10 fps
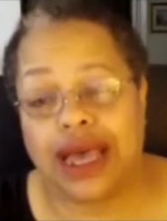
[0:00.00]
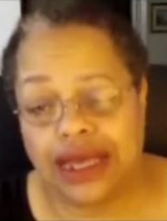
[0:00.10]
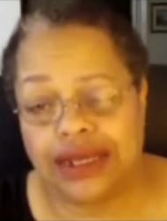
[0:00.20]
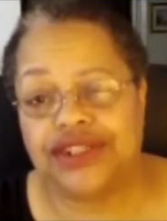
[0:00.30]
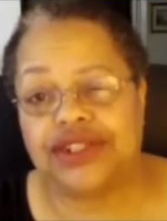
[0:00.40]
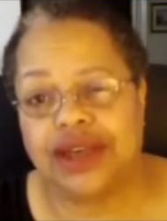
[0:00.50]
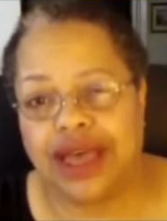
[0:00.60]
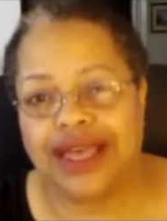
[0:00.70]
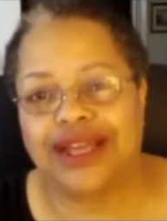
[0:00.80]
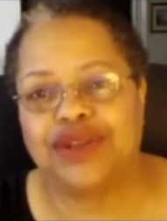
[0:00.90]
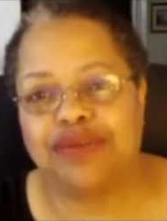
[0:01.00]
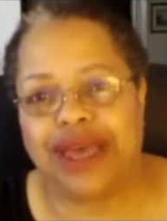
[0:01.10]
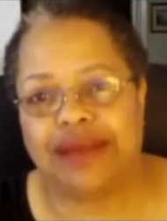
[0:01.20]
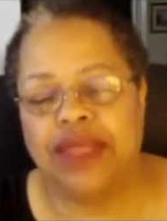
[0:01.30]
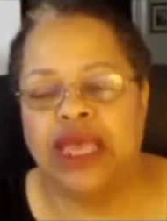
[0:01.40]
I got you. I got your
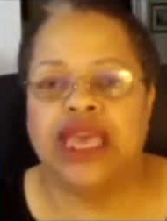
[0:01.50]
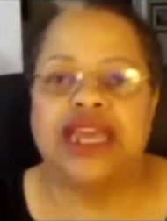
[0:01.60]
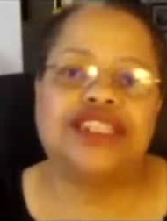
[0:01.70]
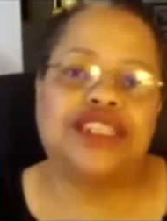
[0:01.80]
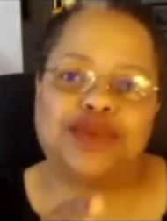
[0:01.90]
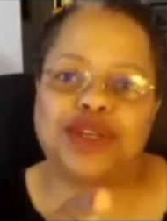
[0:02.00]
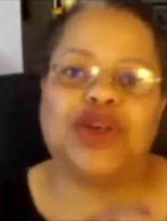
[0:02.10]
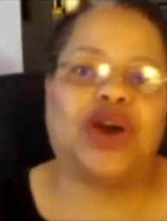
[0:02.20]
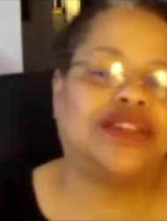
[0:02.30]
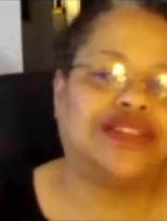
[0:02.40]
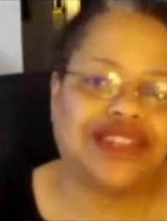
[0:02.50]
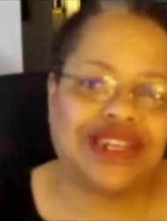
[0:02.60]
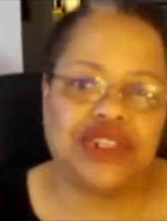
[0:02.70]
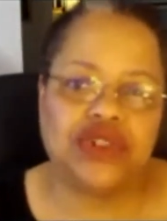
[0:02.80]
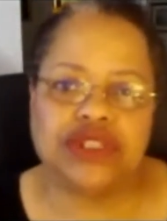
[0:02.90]
back. And this is what God is
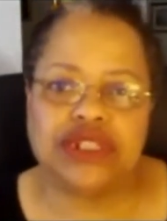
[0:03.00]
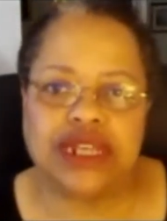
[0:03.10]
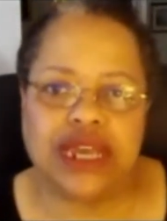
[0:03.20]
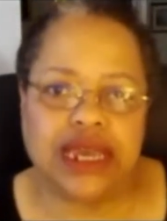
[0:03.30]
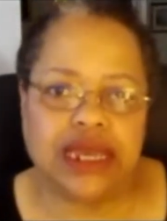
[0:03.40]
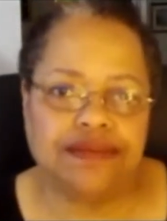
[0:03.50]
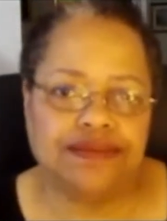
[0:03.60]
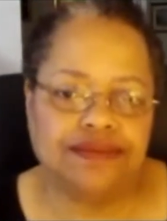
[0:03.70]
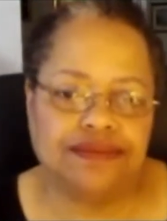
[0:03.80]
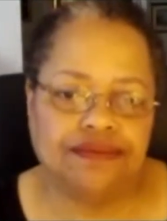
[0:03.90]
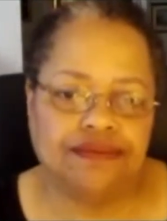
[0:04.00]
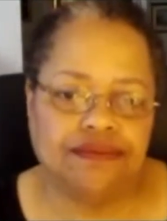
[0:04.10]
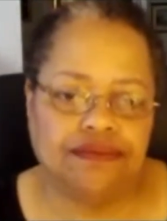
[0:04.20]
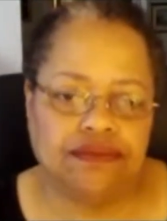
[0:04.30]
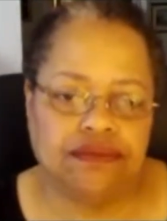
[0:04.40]
telling you today.
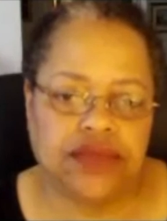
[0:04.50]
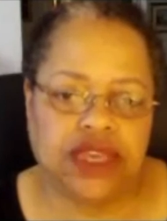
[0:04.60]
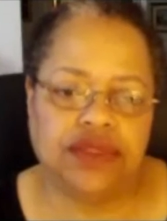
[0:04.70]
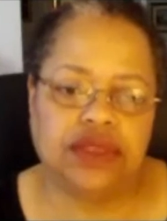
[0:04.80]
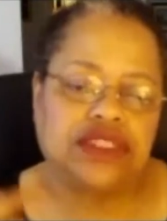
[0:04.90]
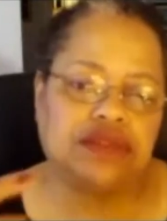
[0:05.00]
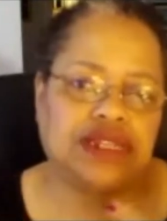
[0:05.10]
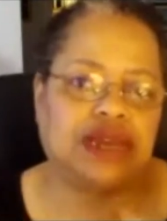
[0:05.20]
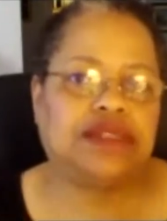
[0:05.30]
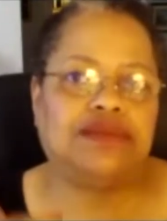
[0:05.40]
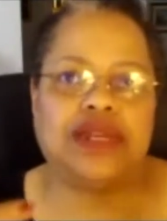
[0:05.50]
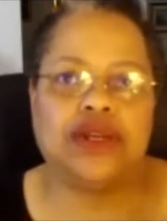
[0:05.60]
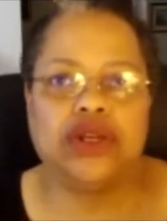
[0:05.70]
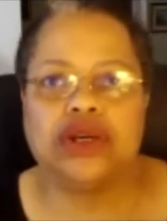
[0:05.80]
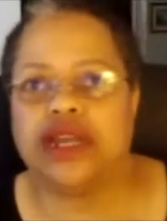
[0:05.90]
Even though sometimes it might
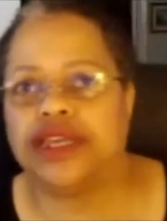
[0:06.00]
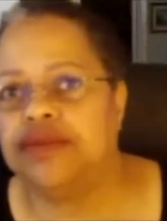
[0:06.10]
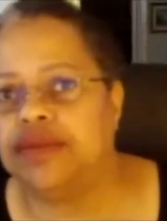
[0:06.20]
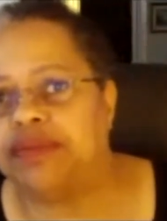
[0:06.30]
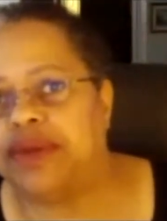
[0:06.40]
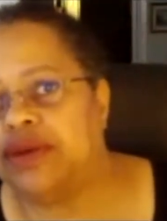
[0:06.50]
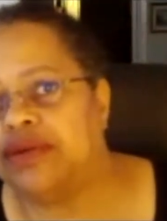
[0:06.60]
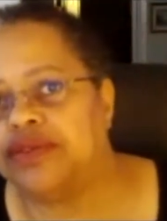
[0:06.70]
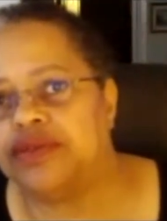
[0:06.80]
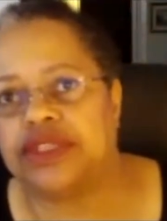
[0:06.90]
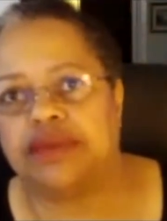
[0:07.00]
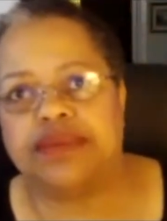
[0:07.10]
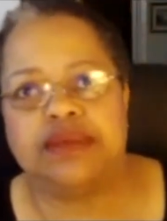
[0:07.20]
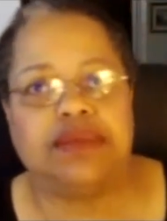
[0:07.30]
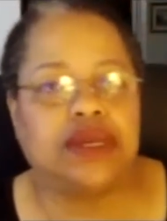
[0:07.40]
look like you might be going through
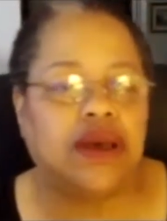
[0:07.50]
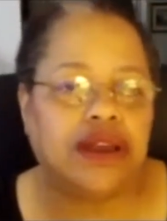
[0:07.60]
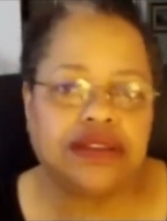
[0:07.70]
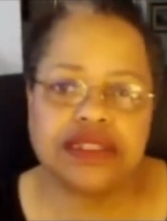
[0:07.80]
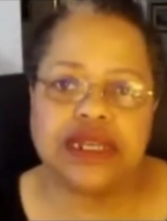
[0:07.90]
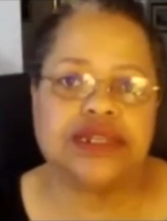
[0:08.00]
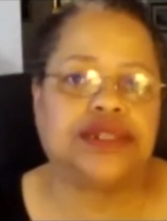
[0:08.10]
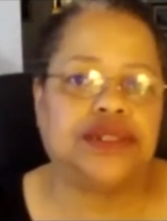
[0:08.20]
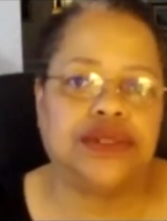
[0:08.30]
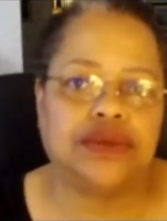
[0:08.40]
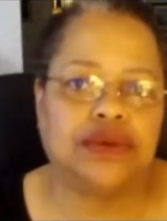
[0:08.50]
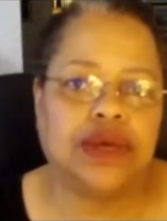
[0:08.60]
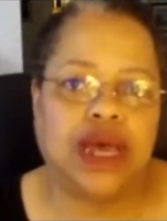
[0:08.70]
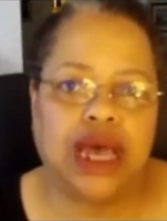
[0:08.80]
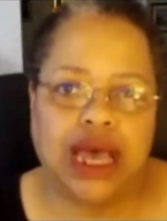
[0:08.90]
something, but God is saying to you,
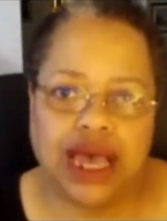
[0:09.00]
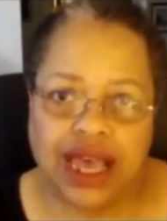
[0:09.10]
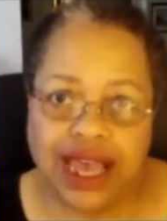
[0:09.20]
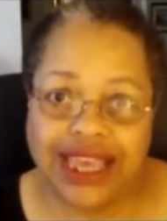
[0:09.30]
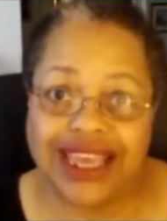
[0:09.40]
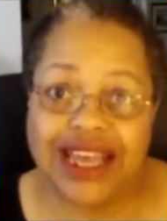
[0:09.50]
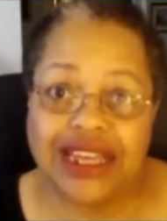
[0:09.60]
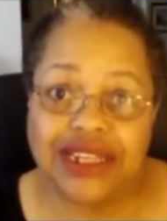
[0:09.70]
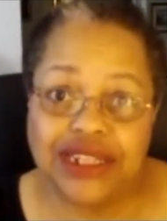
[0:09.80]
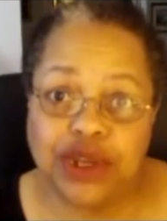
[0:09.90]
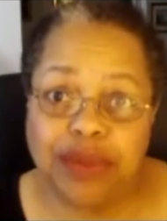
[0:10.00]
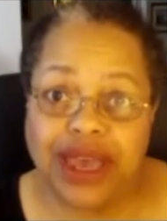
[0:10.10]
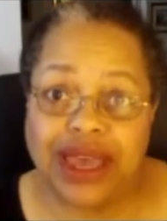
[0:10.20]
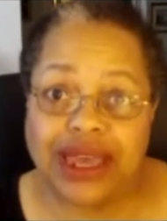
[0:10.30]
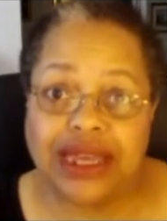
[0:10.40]
I got your
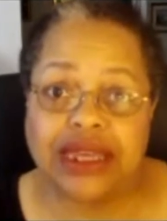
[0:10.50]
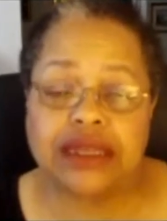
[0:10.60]
back.